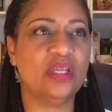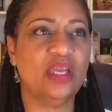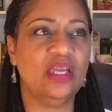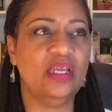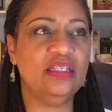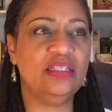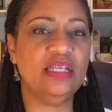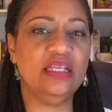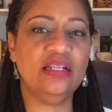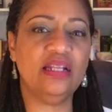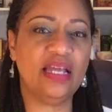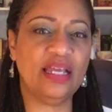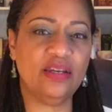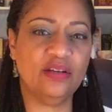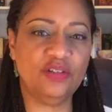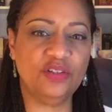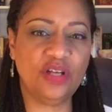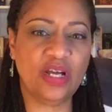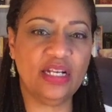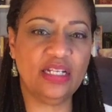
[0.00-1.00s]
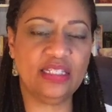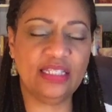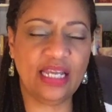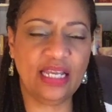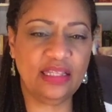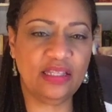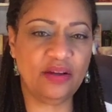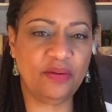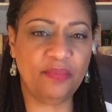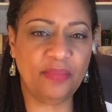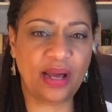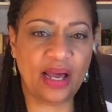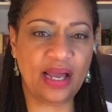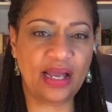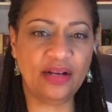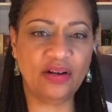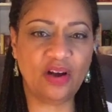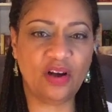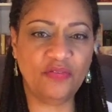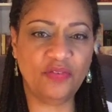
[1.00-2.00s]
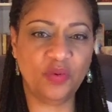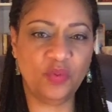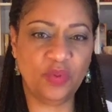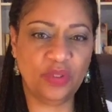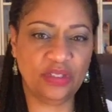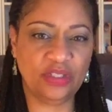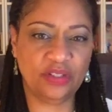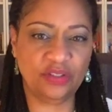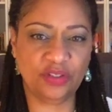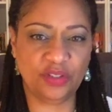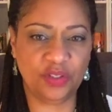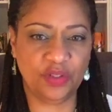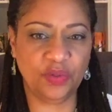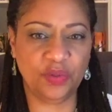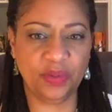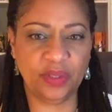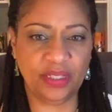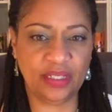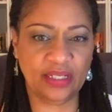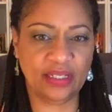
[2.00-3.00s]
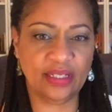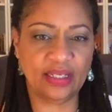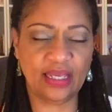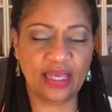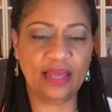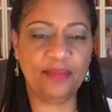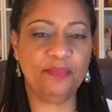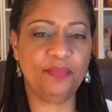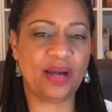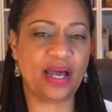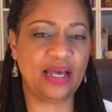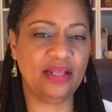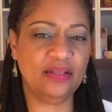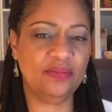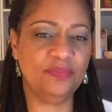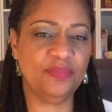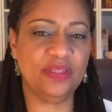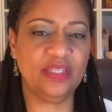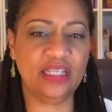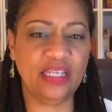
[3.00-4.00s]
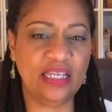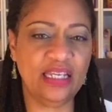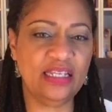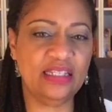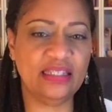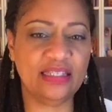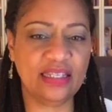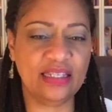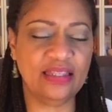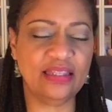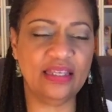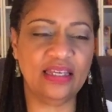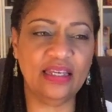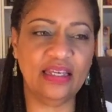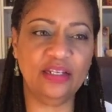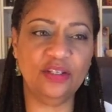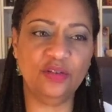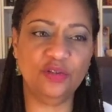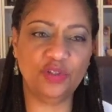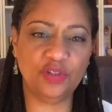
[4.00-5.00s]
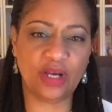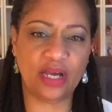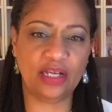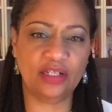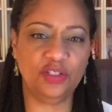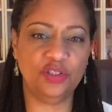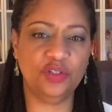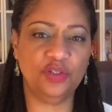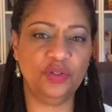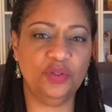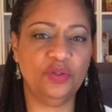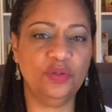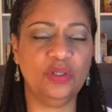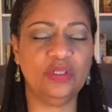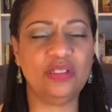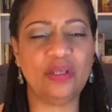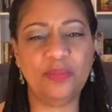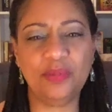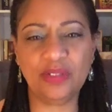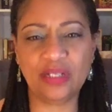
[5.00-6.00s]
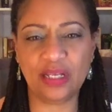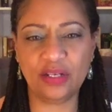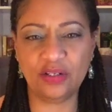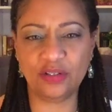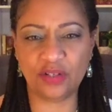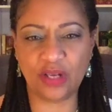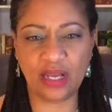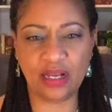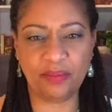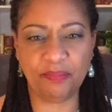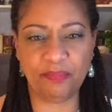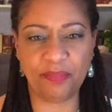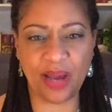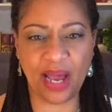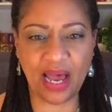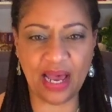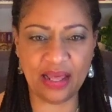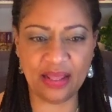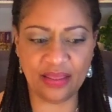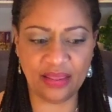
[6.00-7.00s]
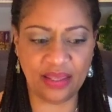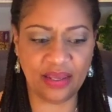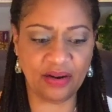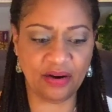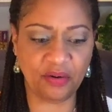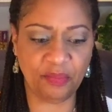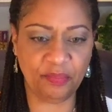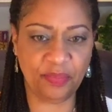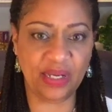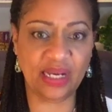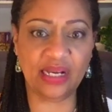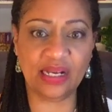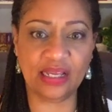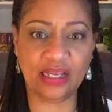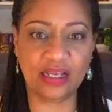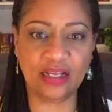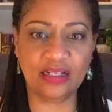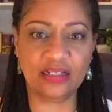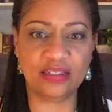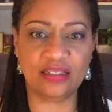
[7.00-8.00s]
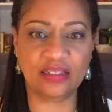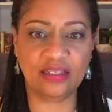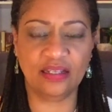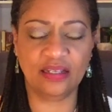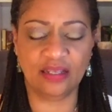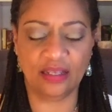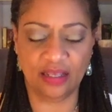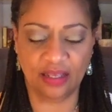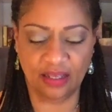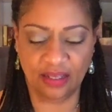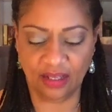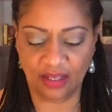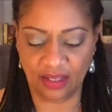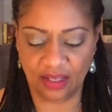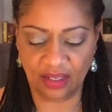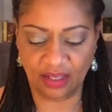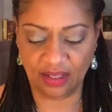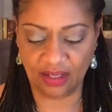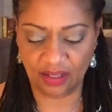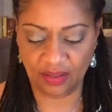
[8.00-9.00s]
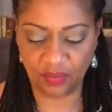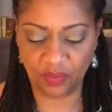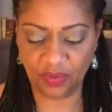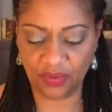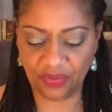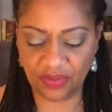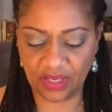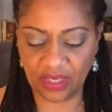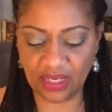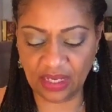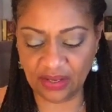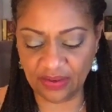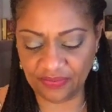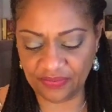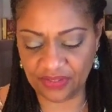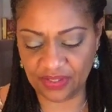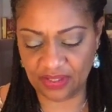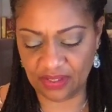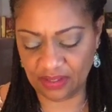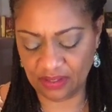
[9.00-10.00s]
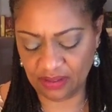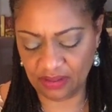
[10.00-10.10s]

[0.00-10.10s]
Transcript: either like you try to take their mind off of what they're doing and buy them things, and then it's almost like you try to buy their obedience with gifts.